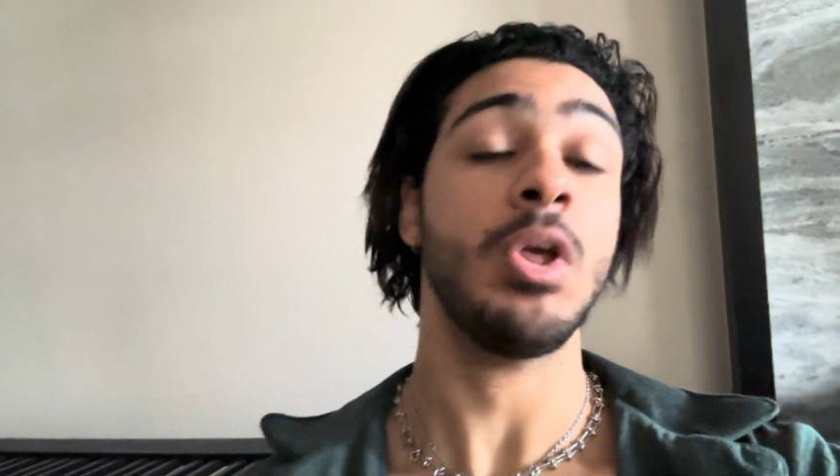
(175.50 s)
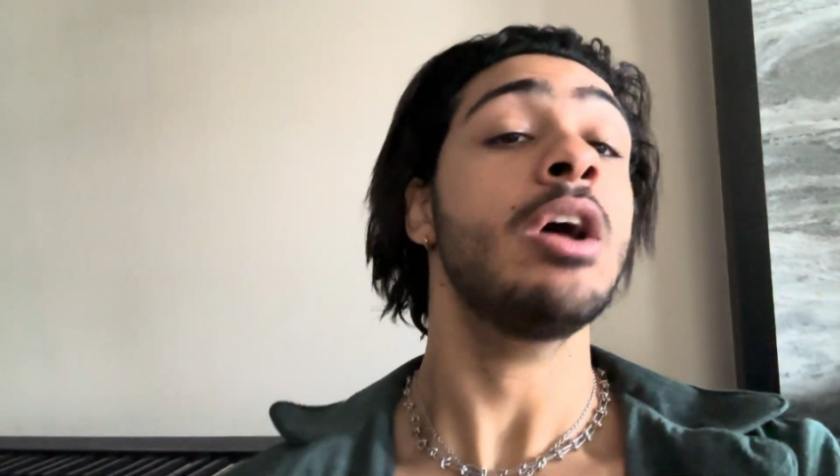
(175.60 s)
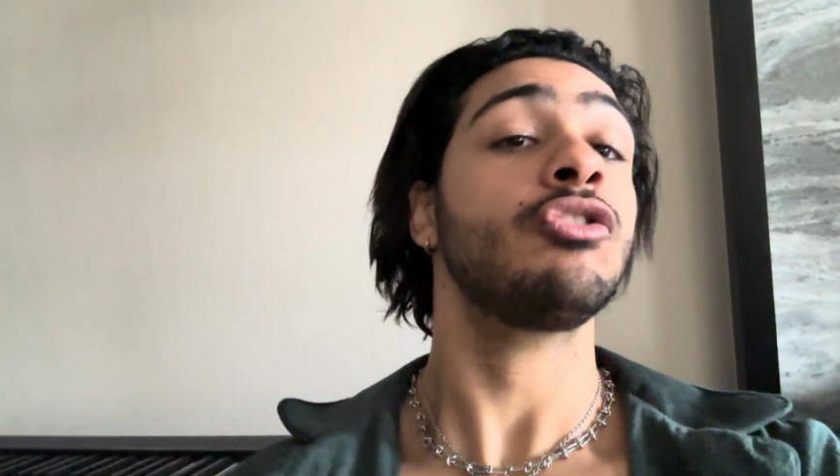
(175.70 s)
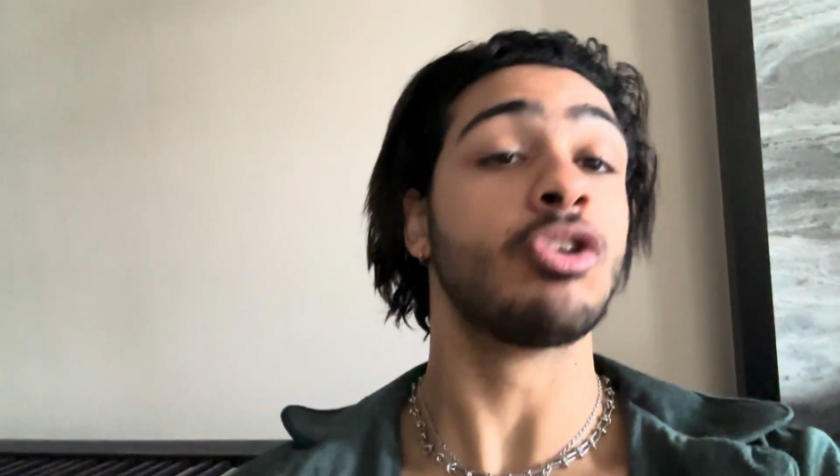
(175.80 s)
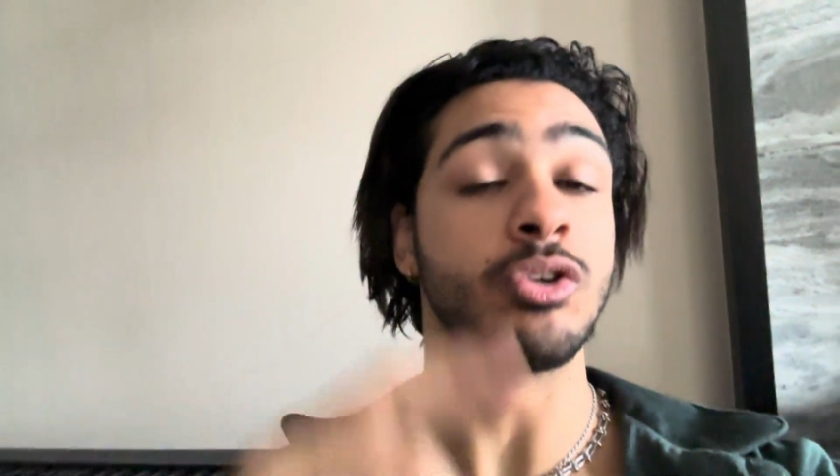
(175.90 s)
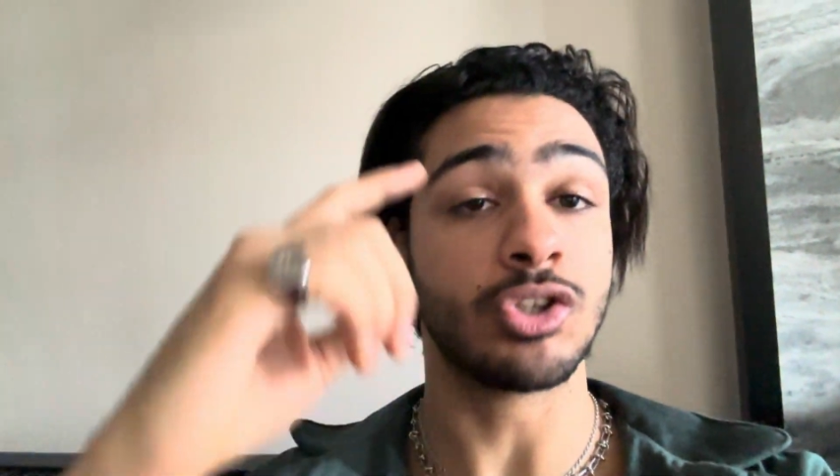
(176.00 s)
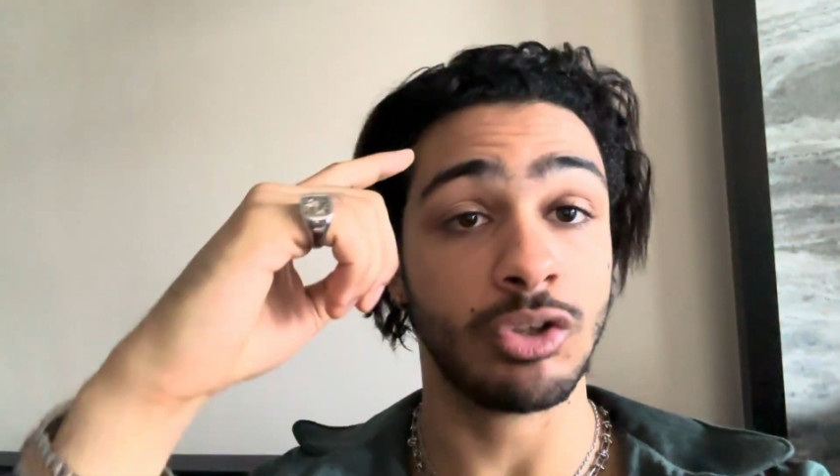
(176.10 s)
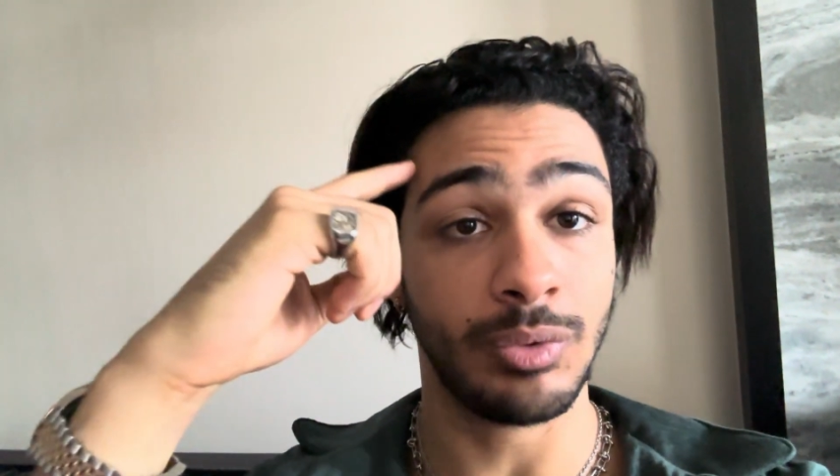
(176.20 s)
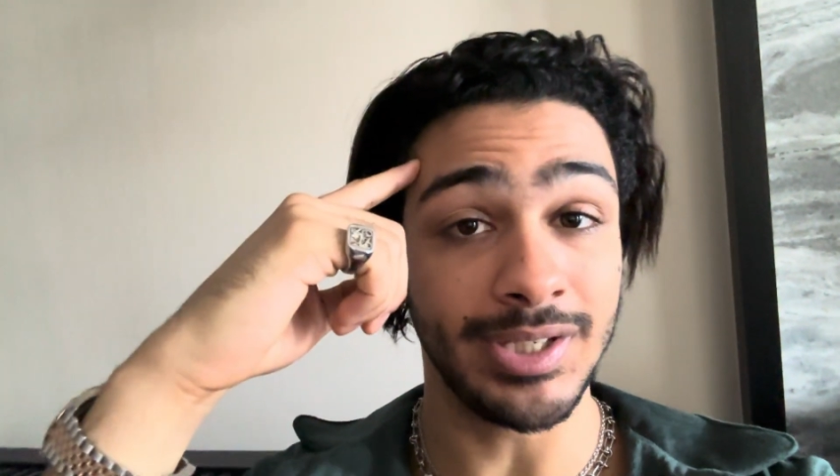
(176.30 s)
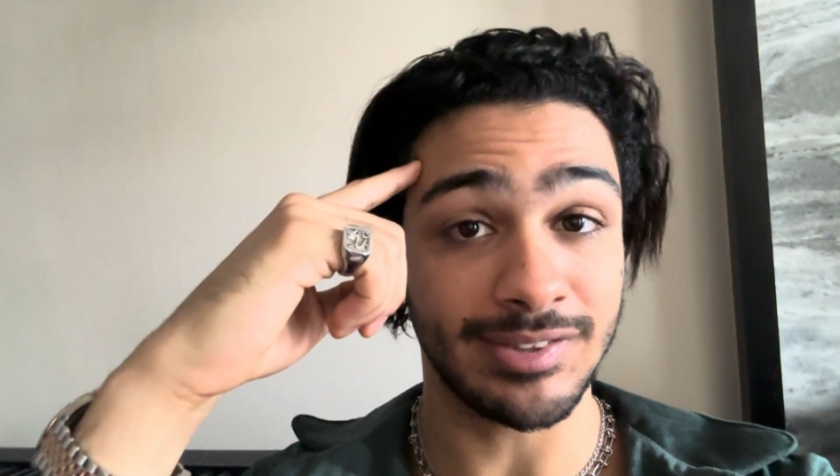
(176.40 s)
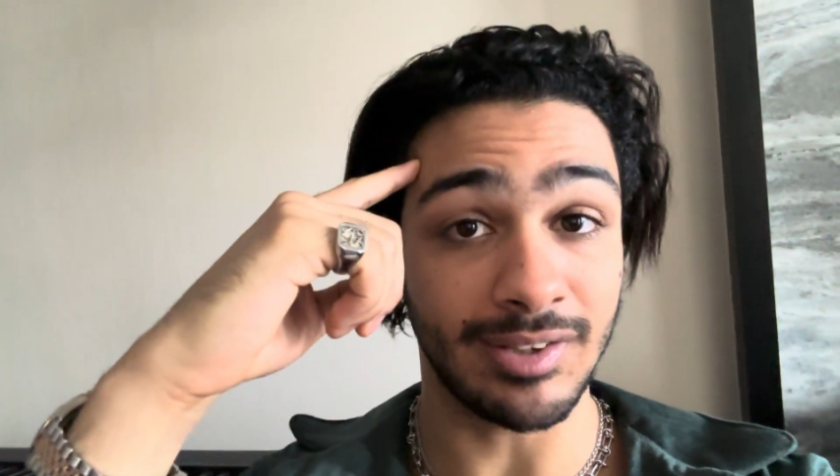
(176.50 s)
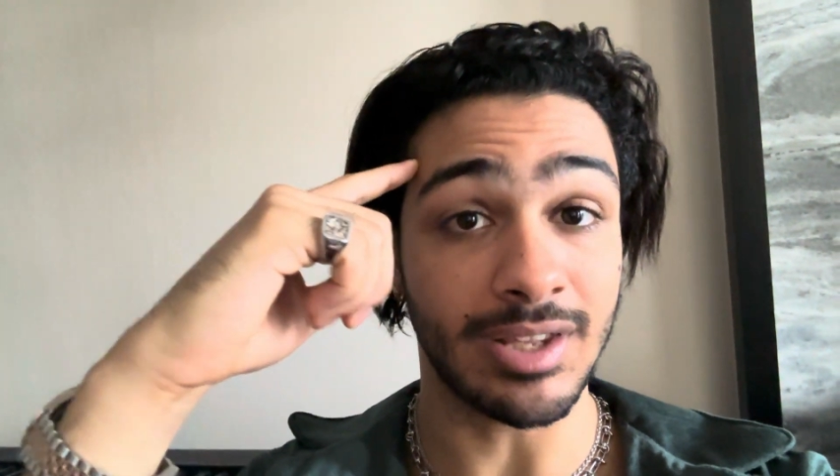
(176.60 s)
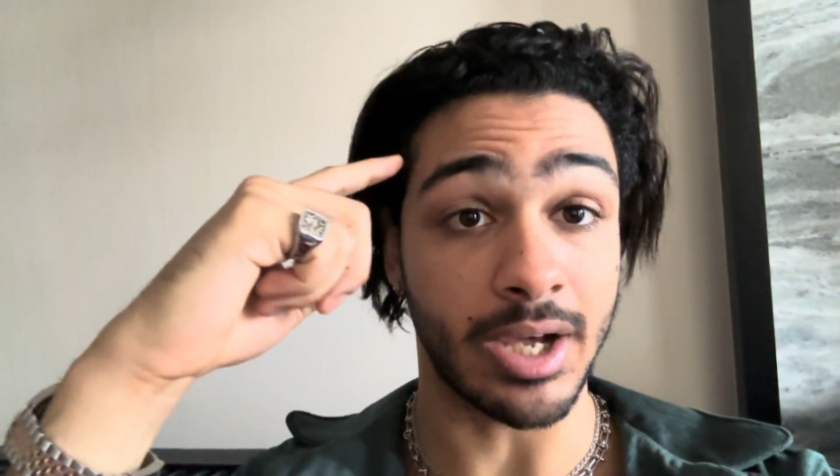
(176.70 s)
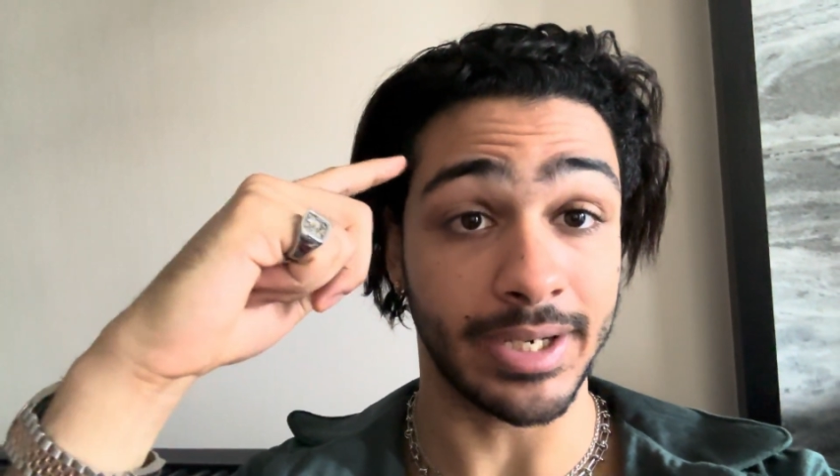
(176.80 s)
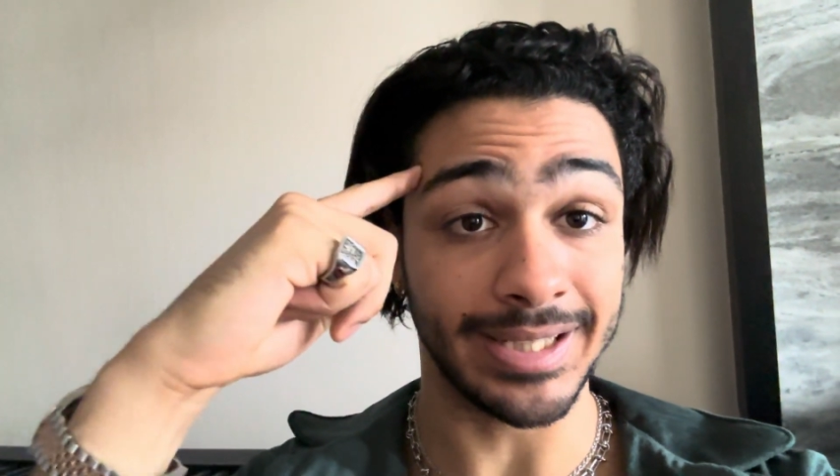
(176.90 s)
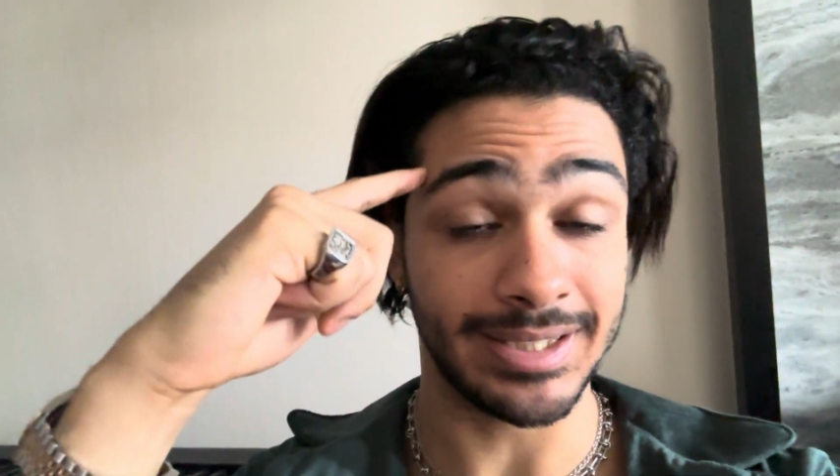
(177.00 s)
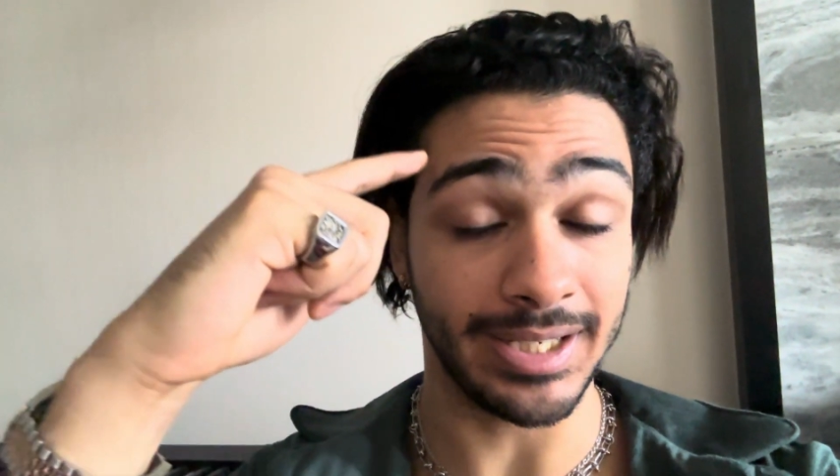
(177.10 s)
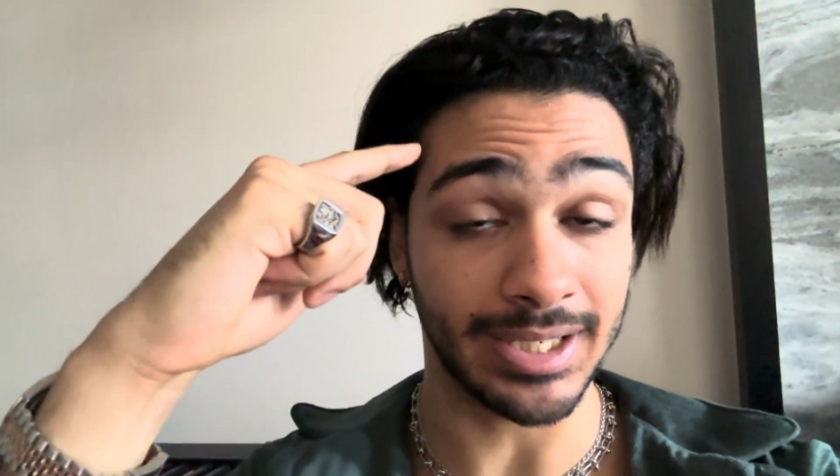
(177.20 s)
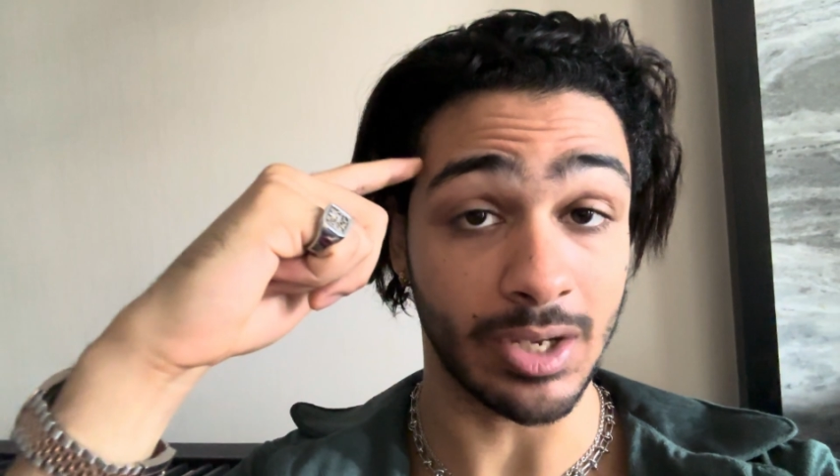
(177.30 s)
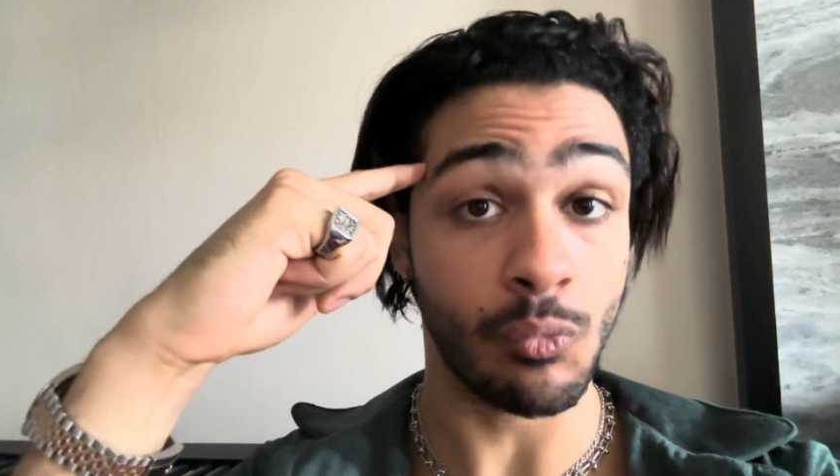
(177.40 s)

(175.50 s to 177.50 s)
So you should really sit down and think like,